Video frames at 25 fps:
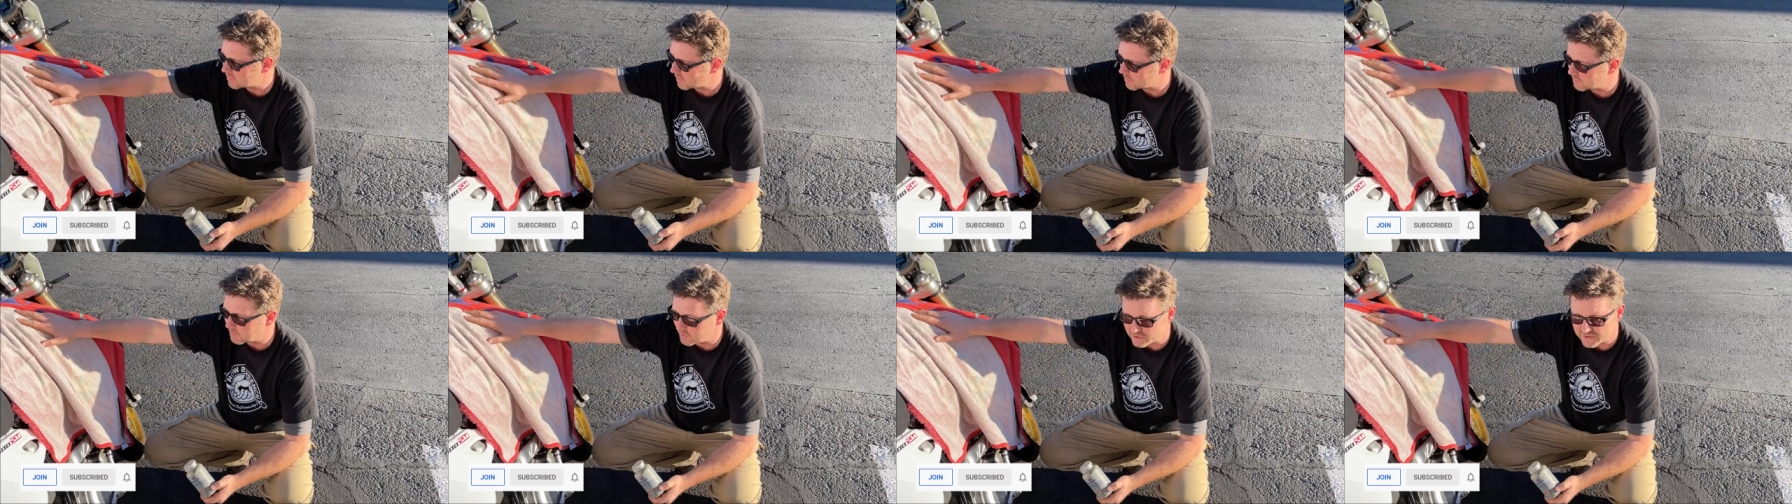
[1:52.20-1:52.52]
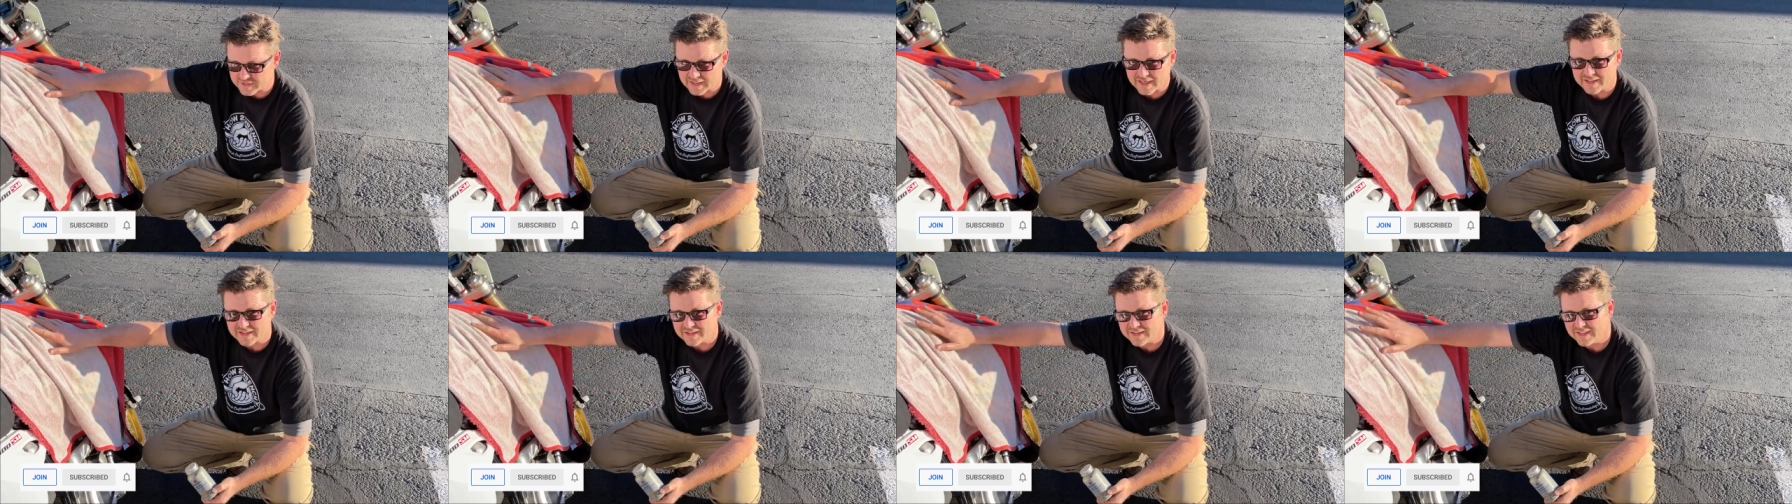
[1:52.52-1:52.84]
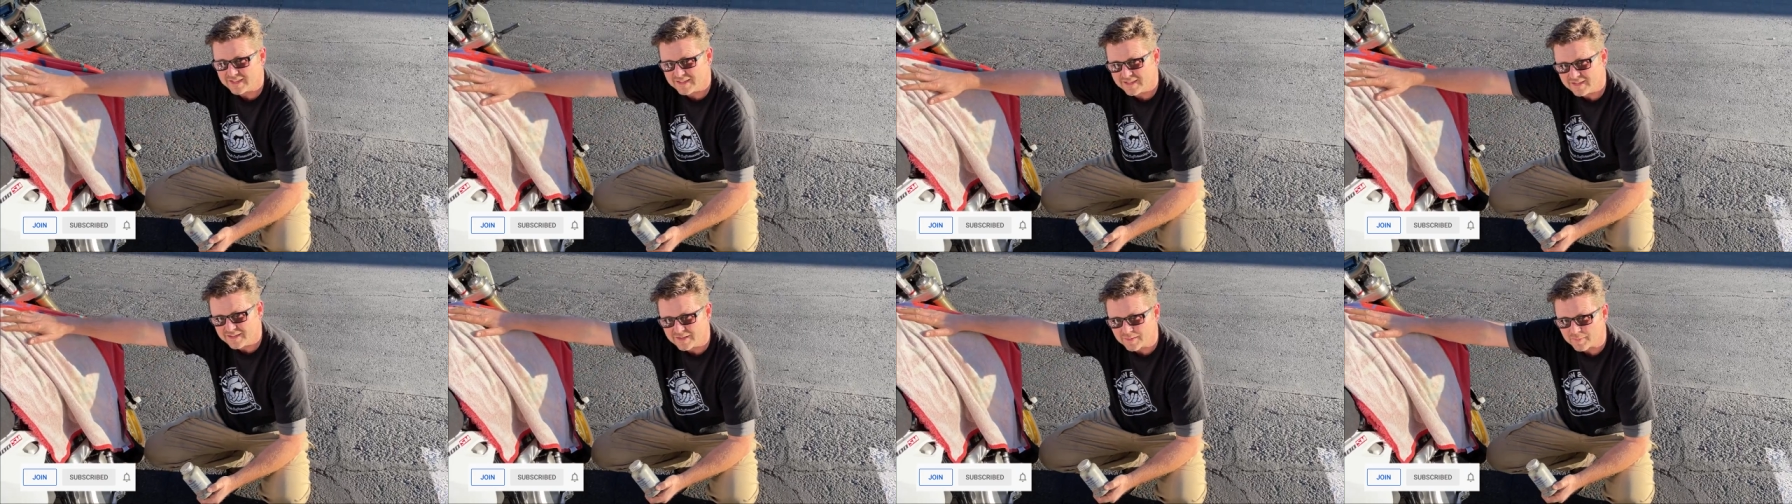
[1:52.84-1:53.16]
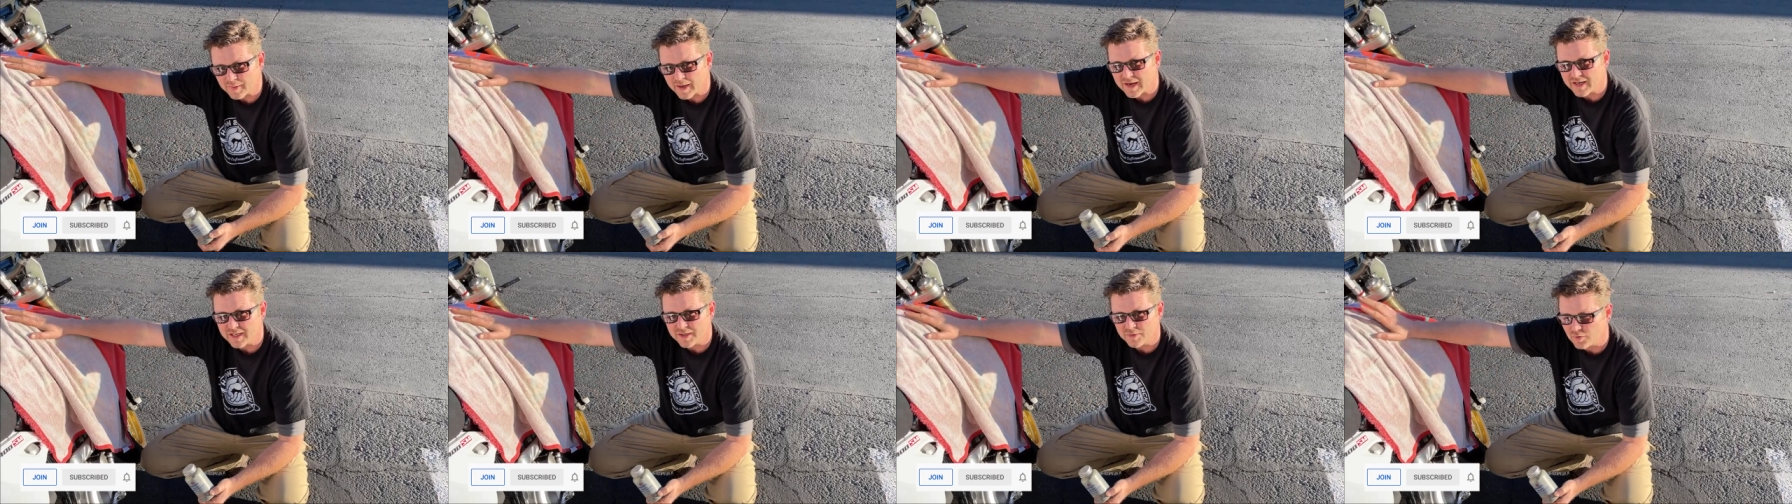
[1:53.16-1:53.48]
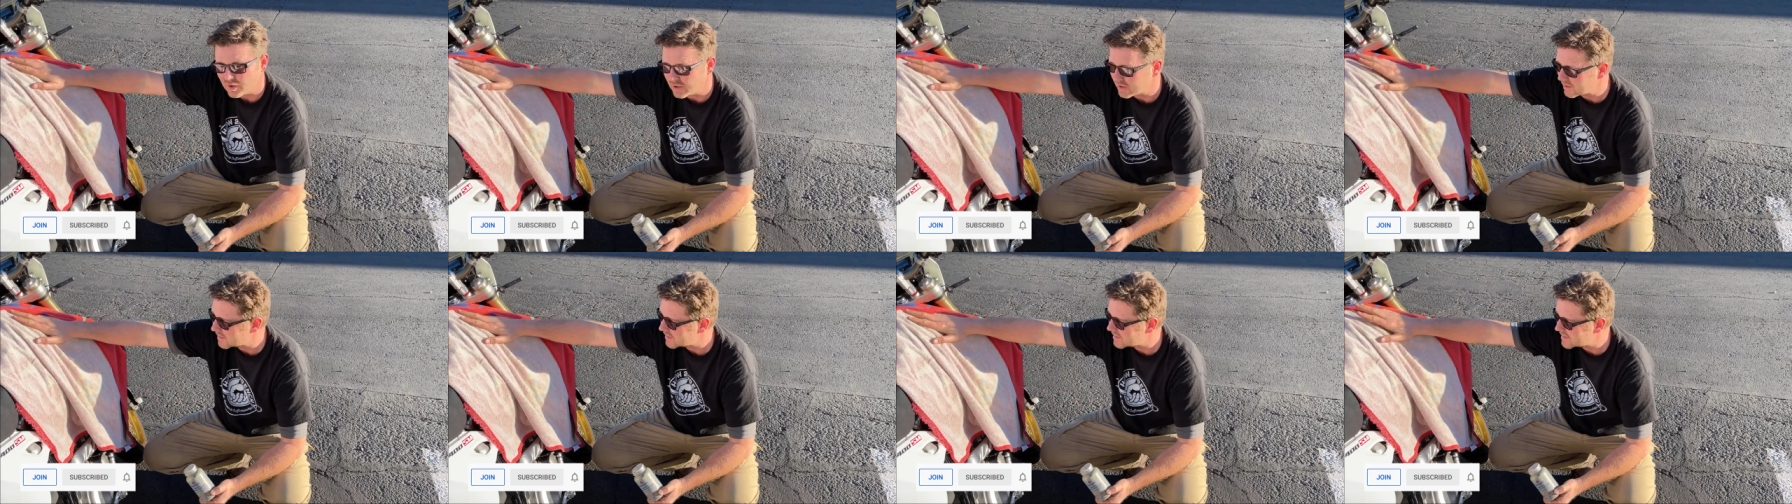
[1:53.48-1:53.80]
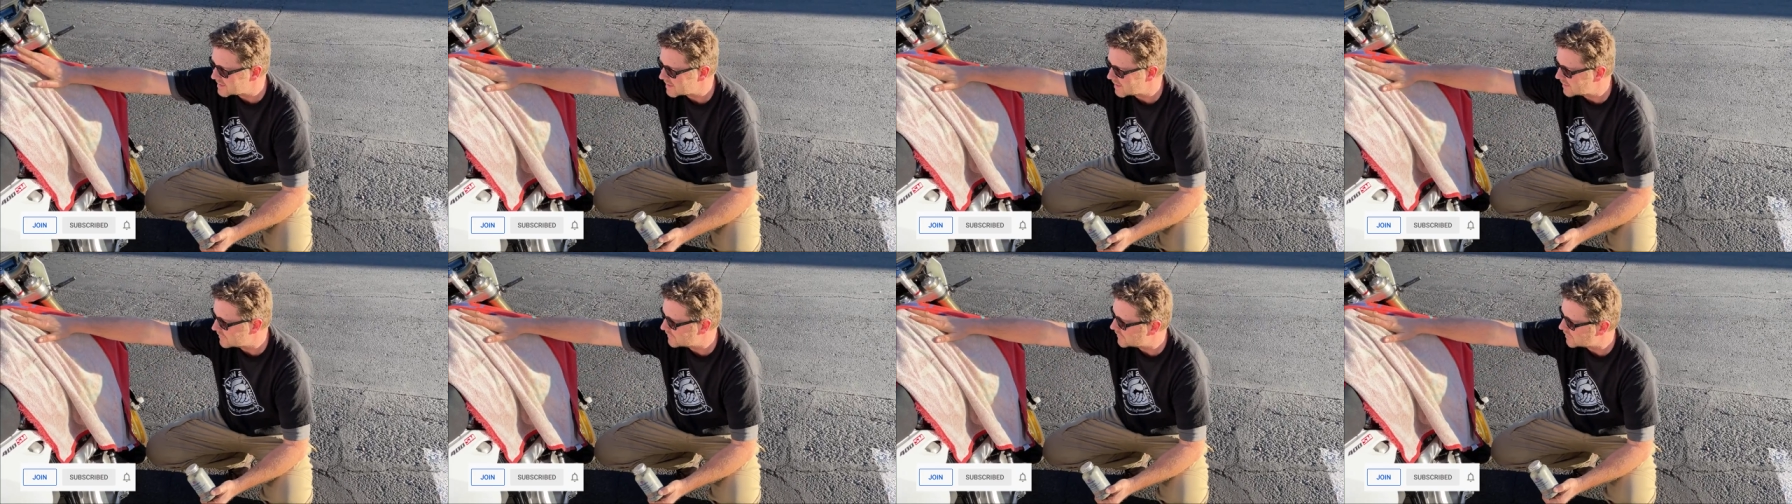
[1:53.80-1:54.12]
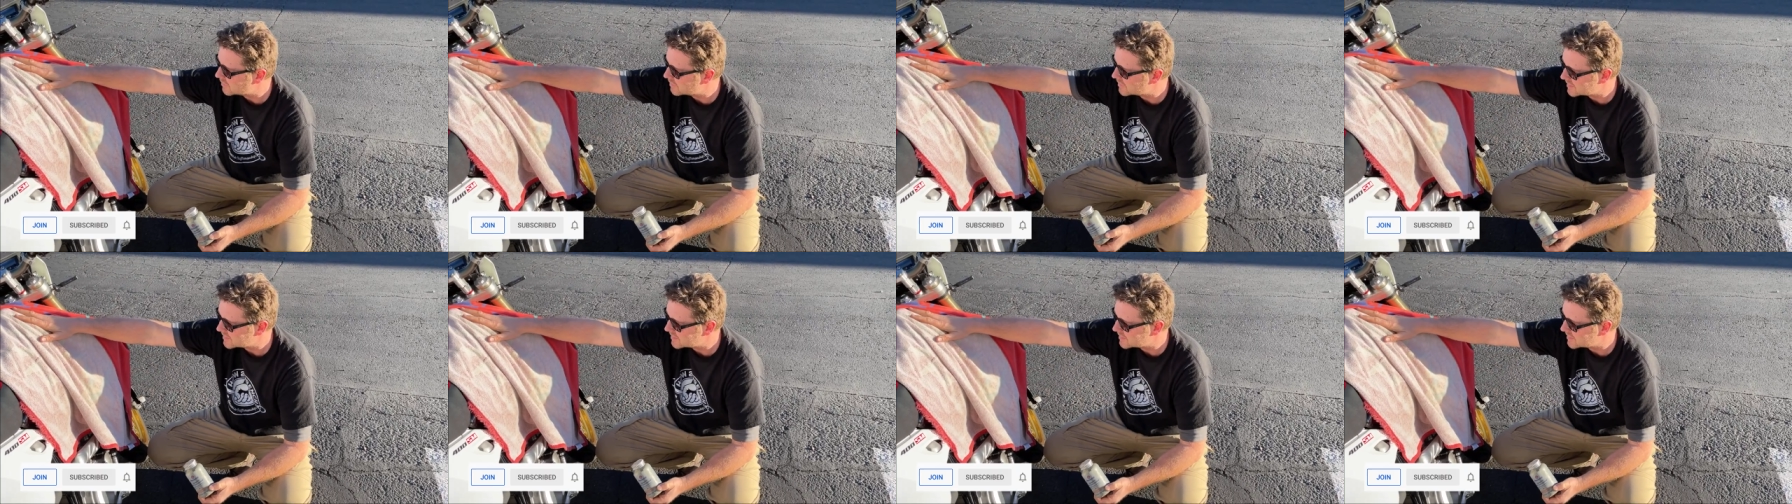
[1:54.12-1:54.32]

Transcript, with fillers: we're protecting bodywork and stuff here